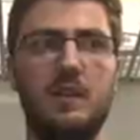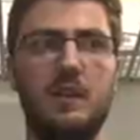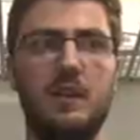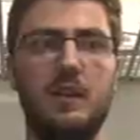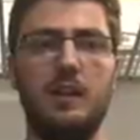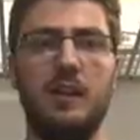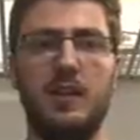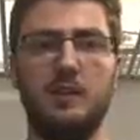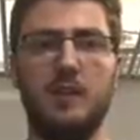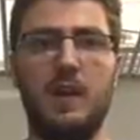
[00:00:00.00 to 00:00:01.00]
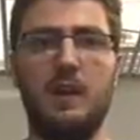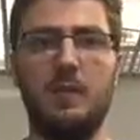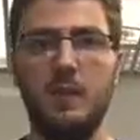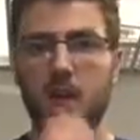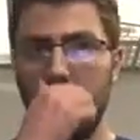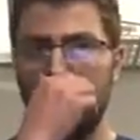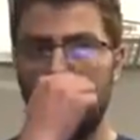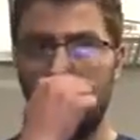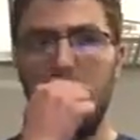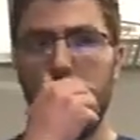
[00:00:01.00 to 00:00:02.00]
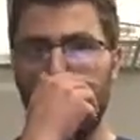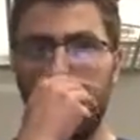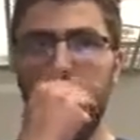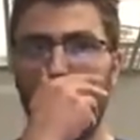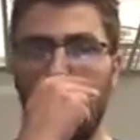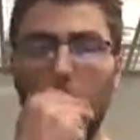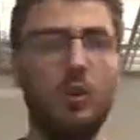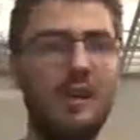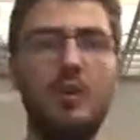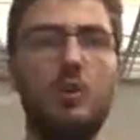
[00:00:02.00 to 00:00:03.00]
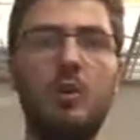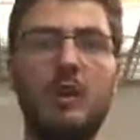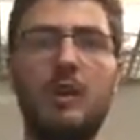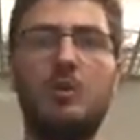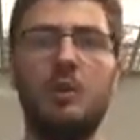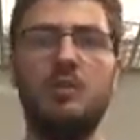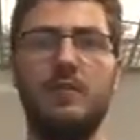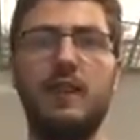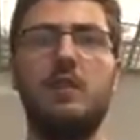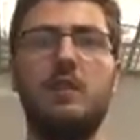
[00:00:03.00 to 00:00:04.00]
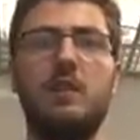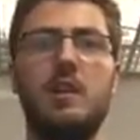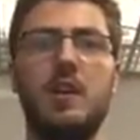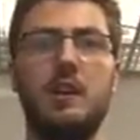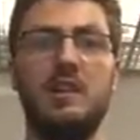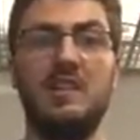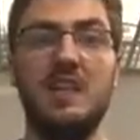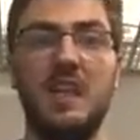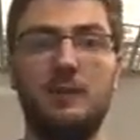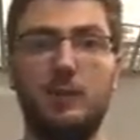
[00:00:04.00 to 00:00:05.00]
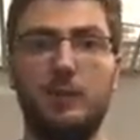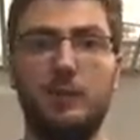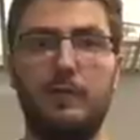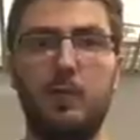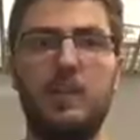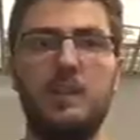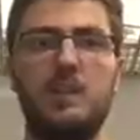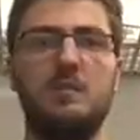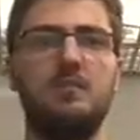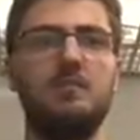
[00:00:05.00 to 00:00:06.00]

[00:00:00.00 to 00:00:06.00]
up a little as well. But all in all, it was a very successful performance.